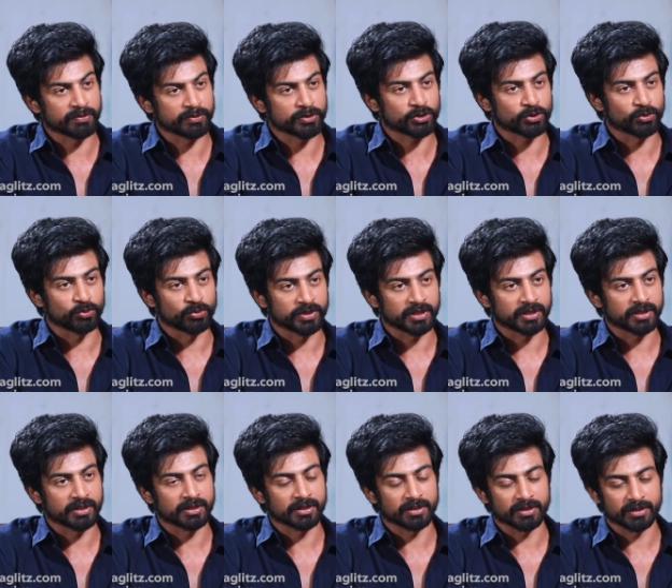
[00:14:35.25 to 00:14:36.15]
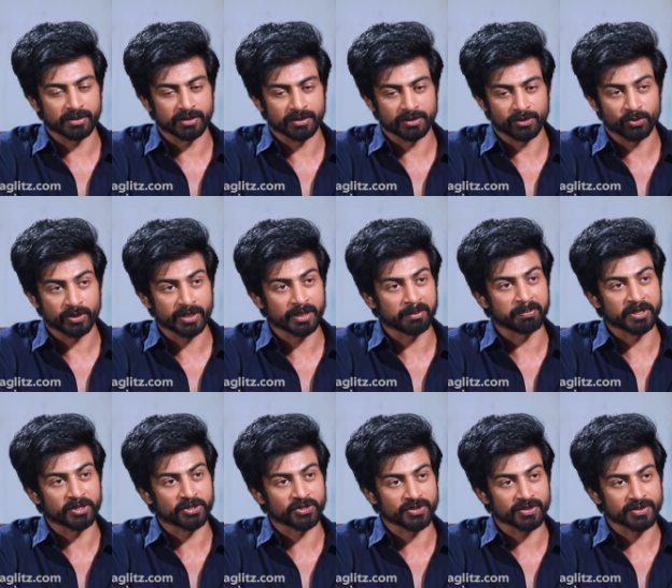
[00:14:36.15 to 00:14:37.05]
we were shooting to take
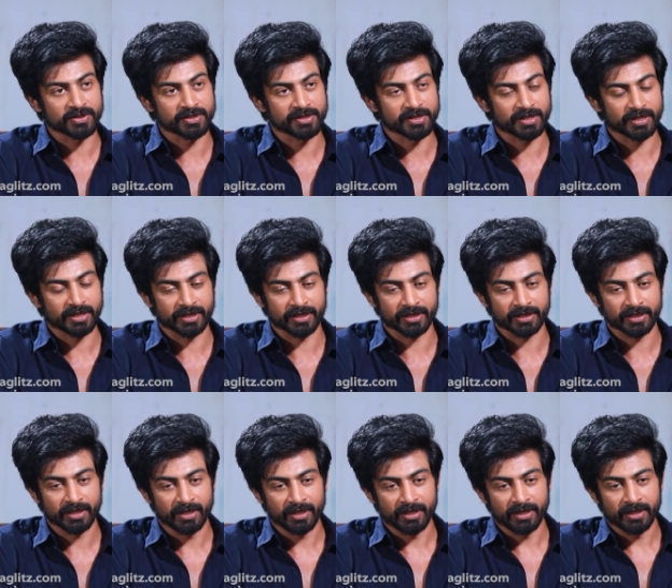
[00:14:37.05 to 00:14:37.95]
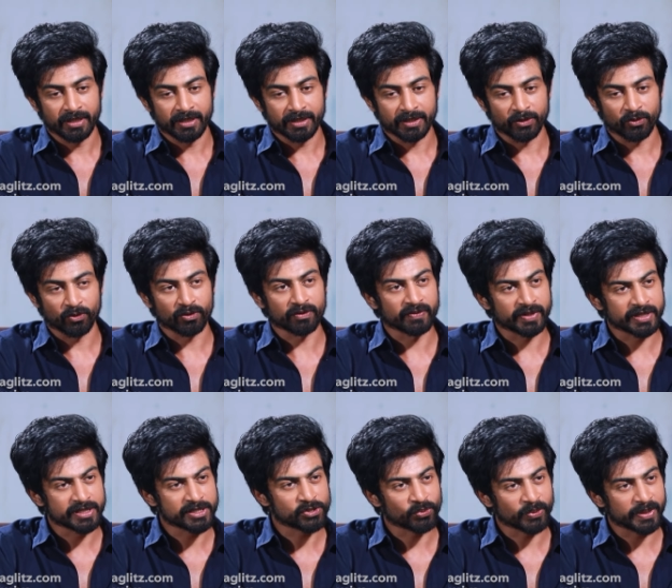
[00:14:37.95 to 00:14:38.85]
pictures, and they all
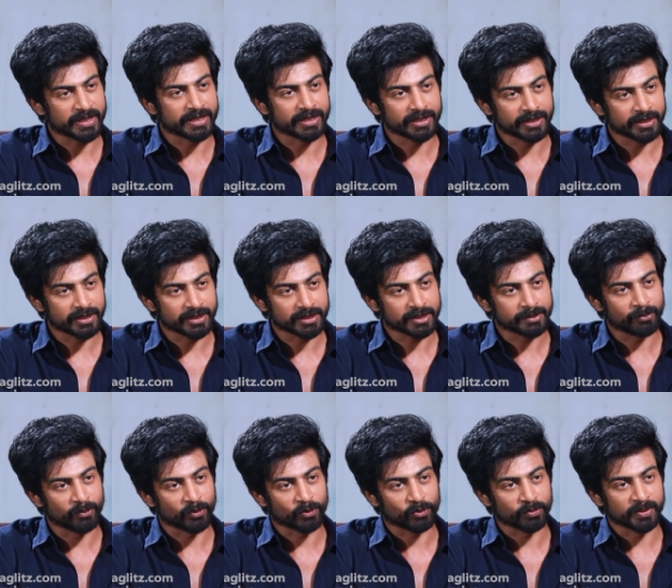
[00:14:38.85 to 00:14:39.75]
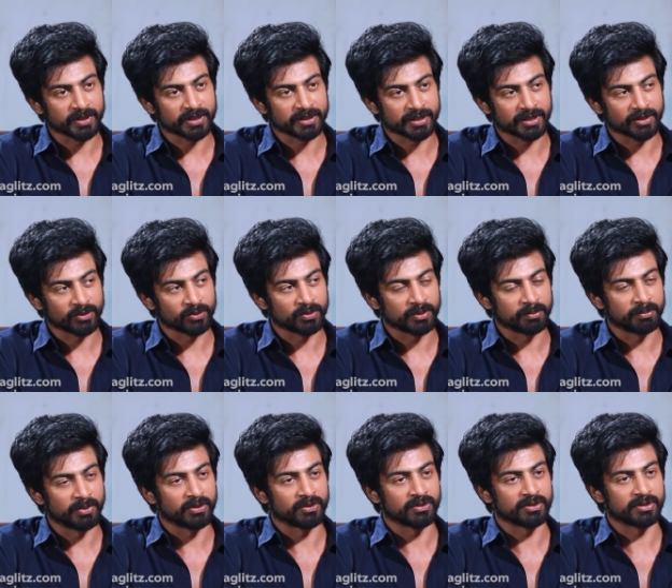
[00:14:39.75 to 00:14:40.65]
very sweetly spoke to me in Telugu
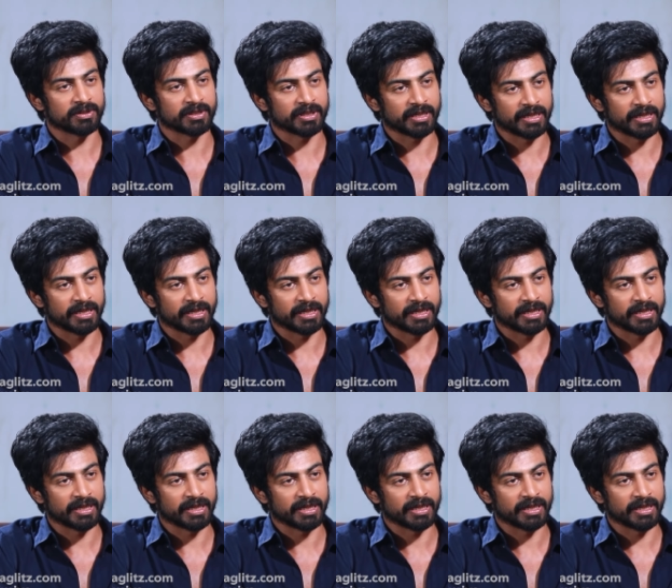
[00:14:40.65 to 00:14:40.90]
about.